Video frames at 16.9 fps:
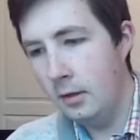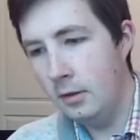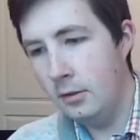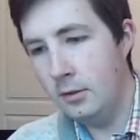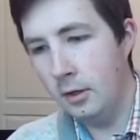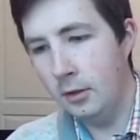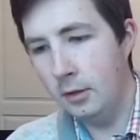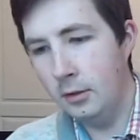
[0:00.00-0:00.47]

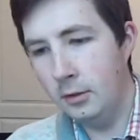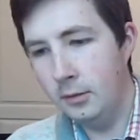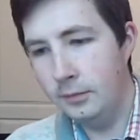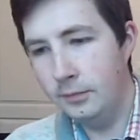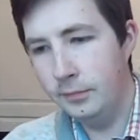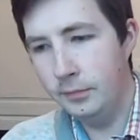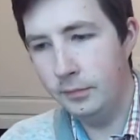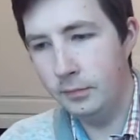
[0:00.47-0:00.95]

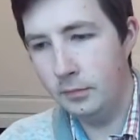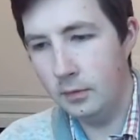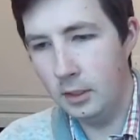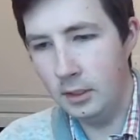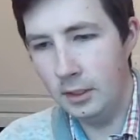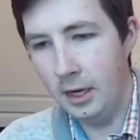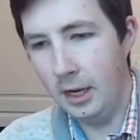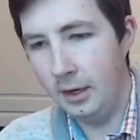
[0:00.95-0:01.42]
So,
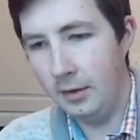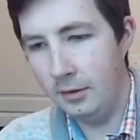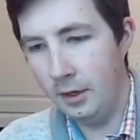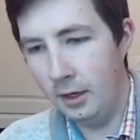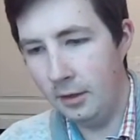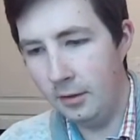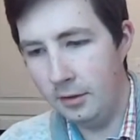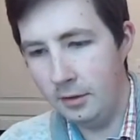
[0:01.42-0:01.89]

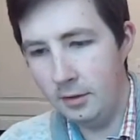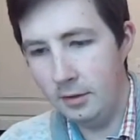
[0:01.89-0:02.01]
yeah.